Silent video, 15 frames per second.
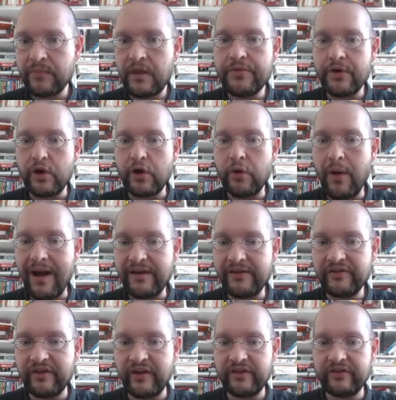the
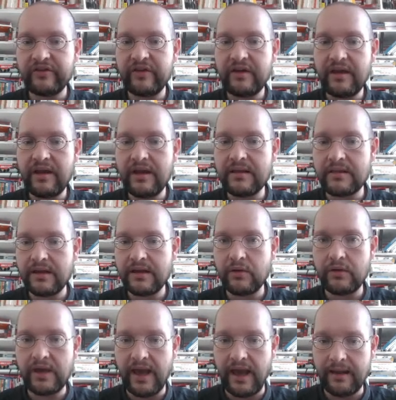crisis in the
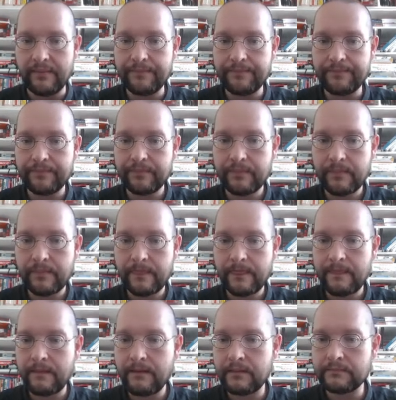UK.
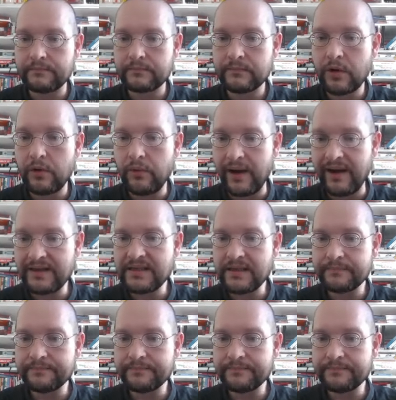Right?